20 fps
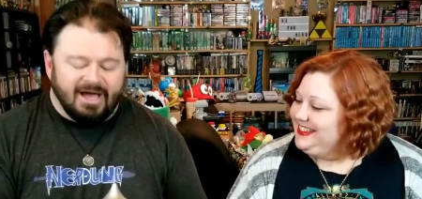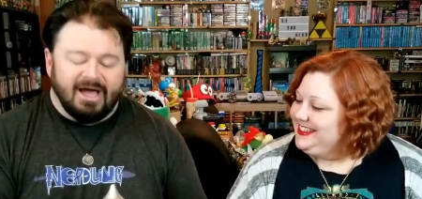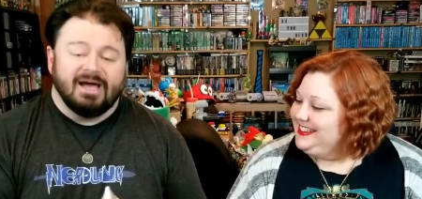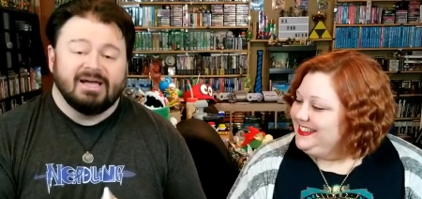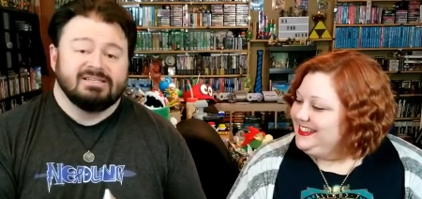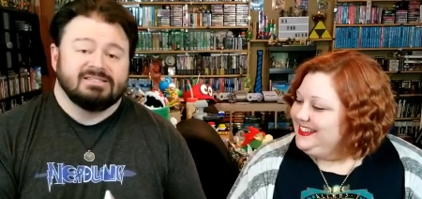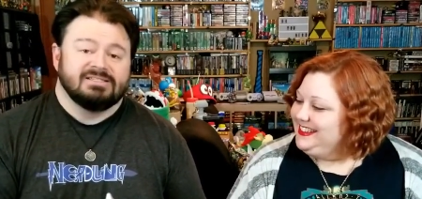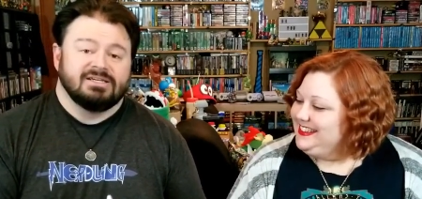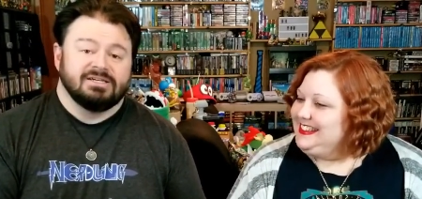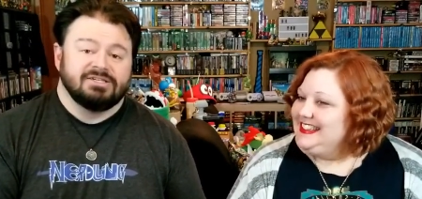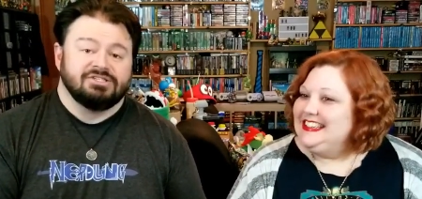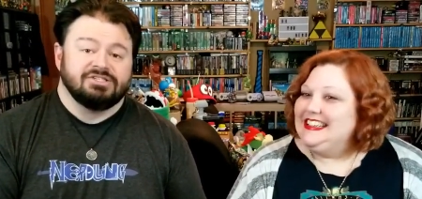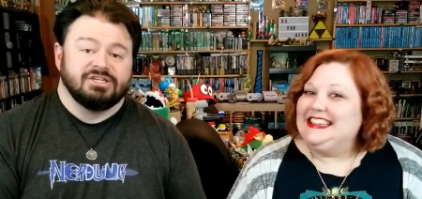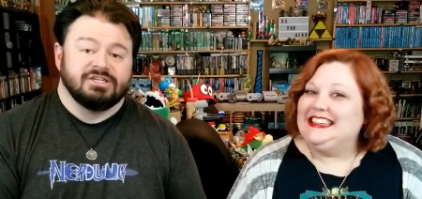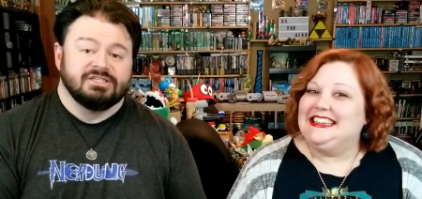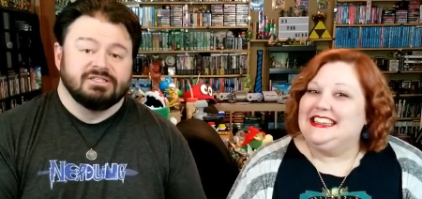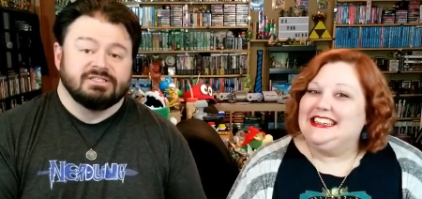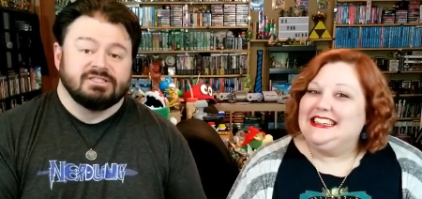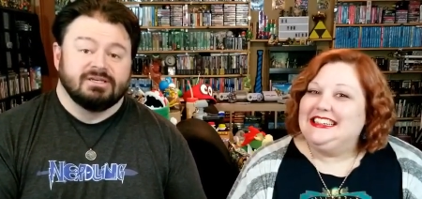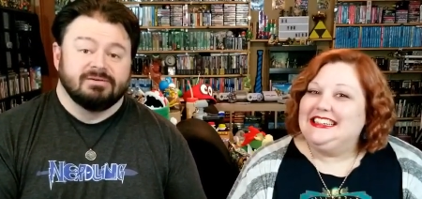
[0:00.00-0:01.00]
Speaker 1: I said
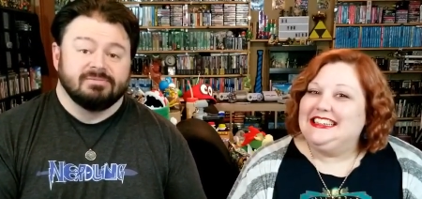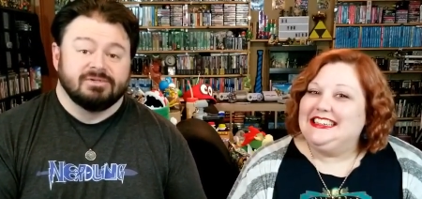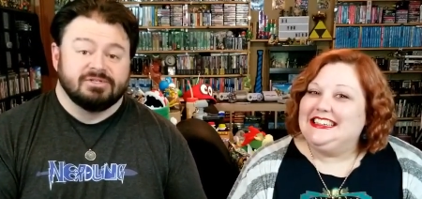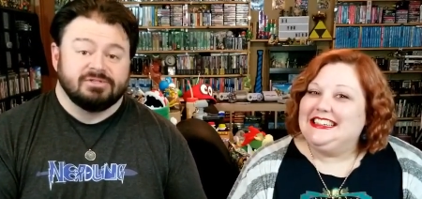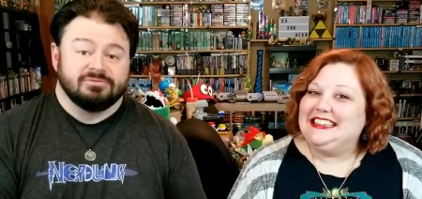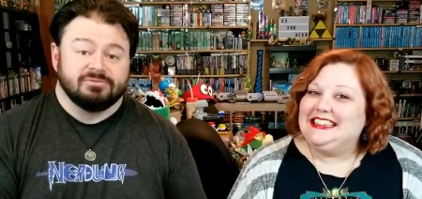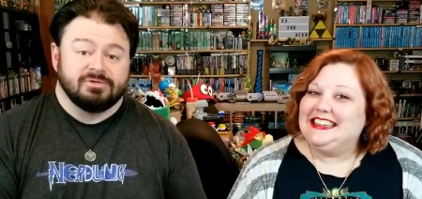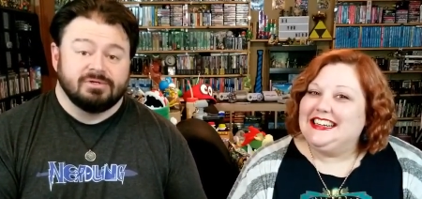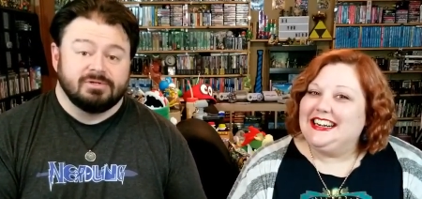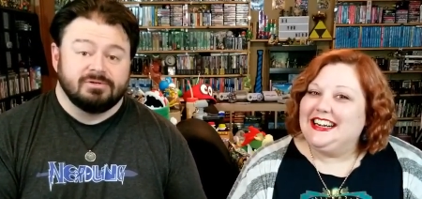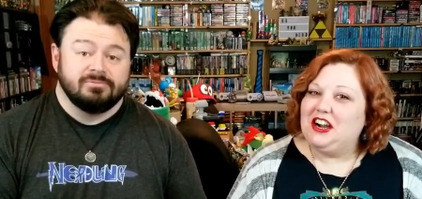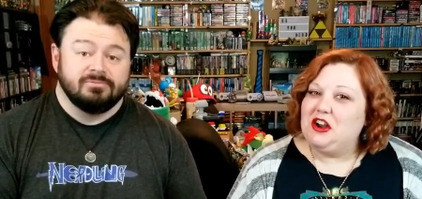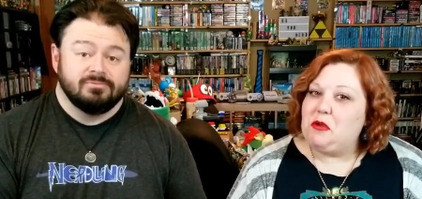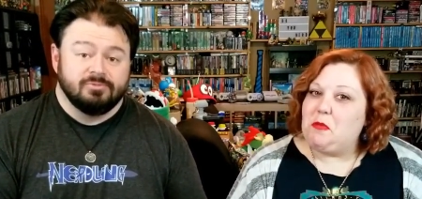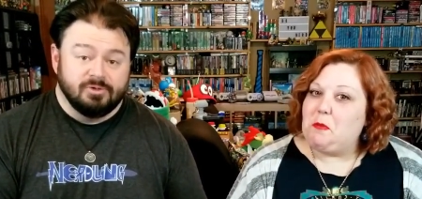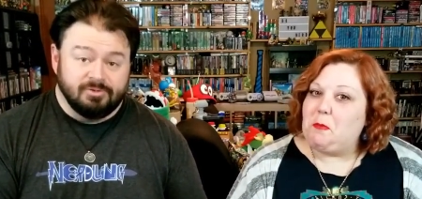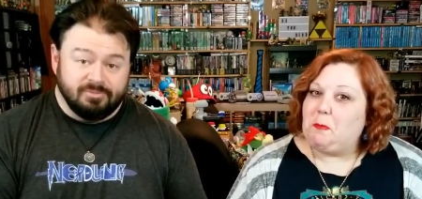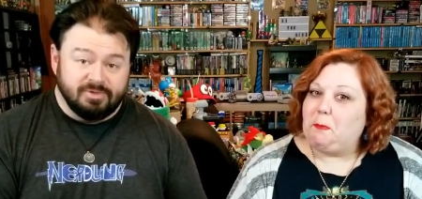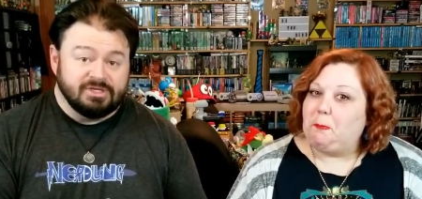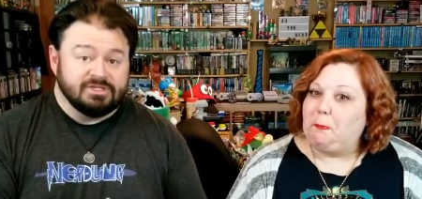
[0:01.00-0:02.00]
Gene Simmons would
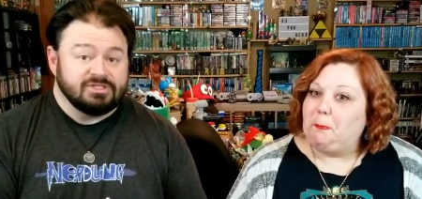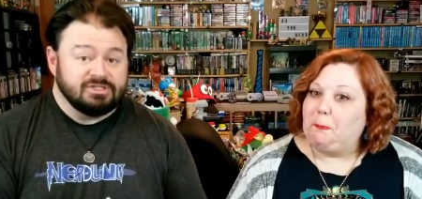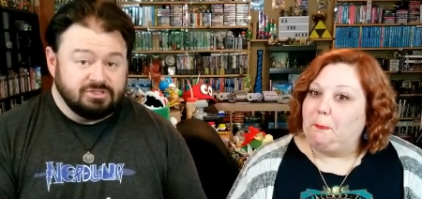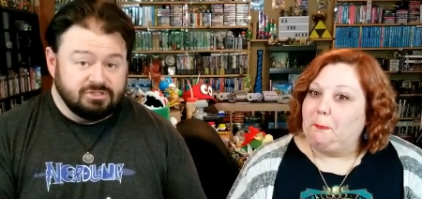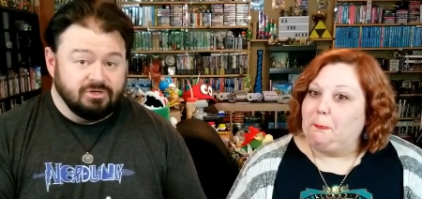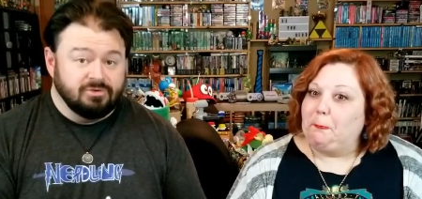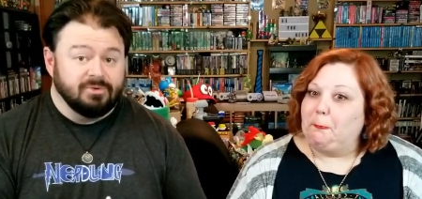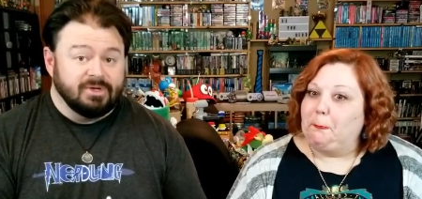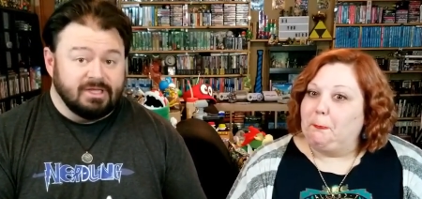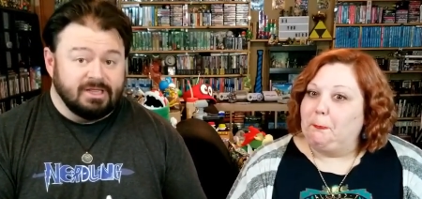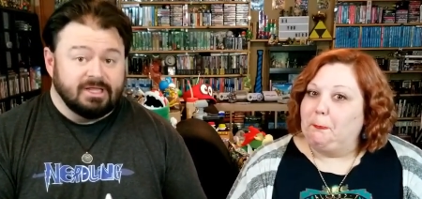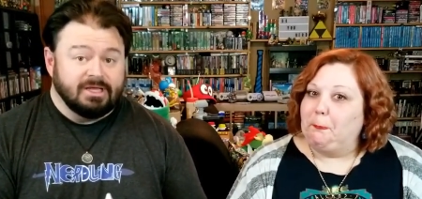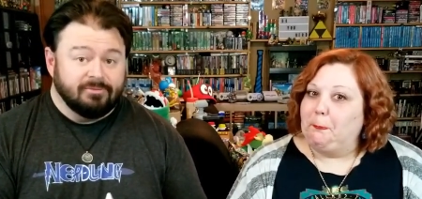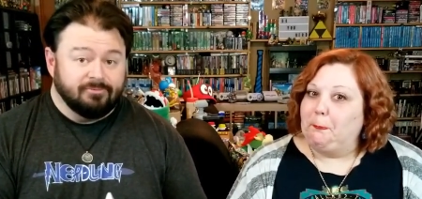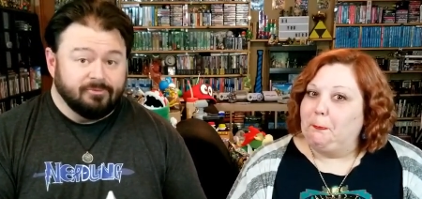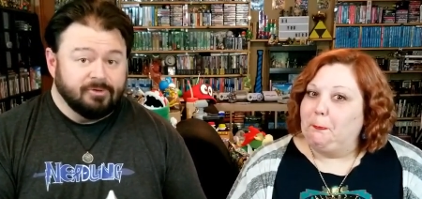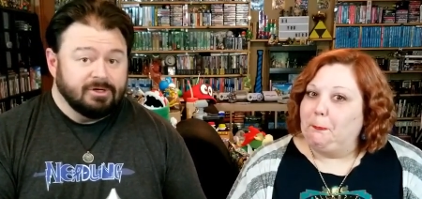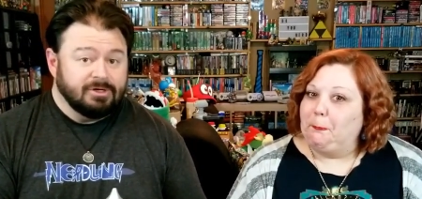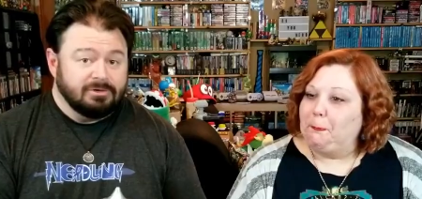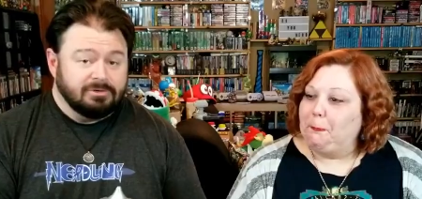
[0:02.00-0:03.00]
would be suing
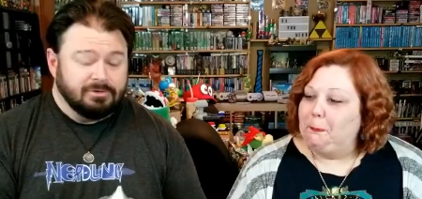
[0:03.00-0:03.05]
them real